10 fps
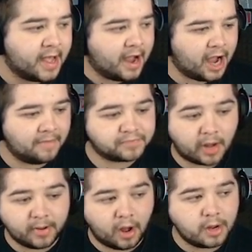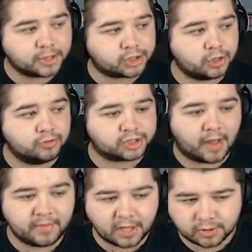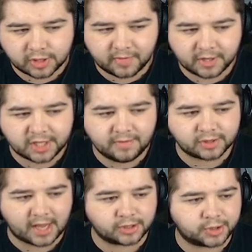Going over to some... Let's do some of the team stats